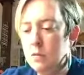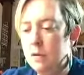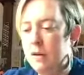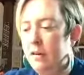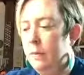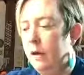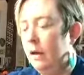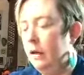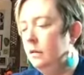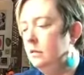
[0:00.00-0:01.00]
worth every
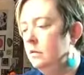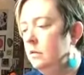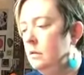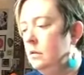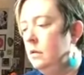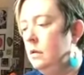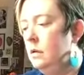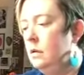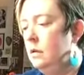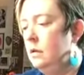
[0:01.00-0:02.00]
penny.
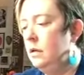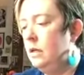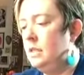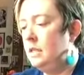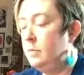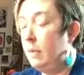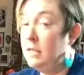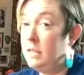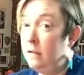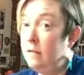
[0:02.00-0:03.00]
It's
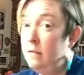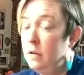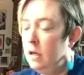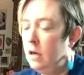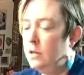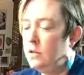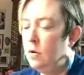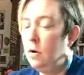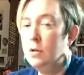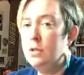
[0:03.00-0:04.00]
expensive. It also
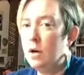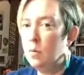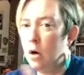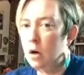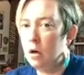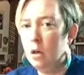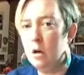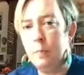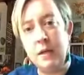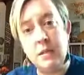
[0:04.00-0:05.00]
holds their
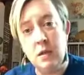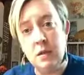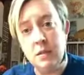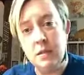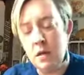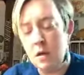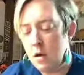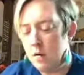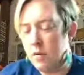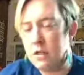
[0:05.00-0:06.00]
watercolor pencils,
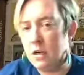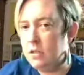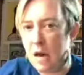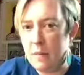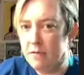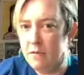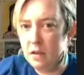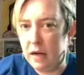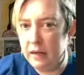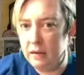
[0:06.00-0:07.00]
which are top of the
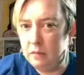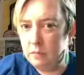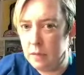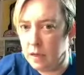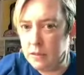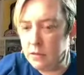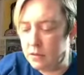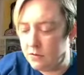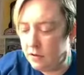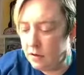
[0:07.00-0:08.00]
line
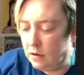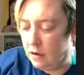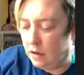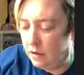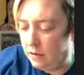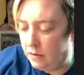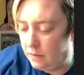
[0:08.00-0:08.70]
pencils for